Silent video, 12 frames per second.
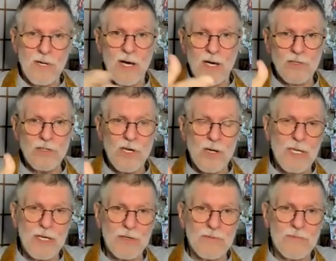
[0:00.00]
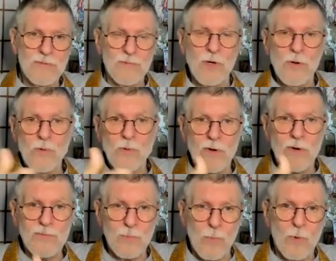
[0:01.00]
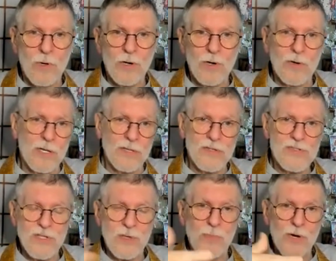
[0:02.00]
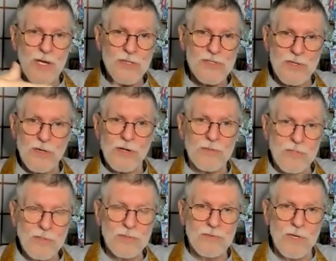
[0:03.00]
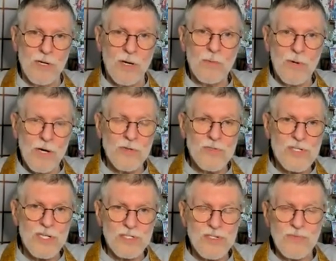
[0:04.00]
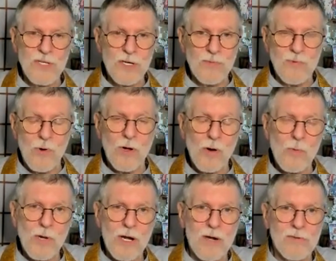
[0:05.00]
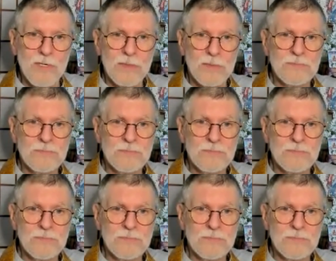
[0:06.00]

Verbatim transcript: oncoming flow of water and the subways are, you know, under six feet of water or whatever.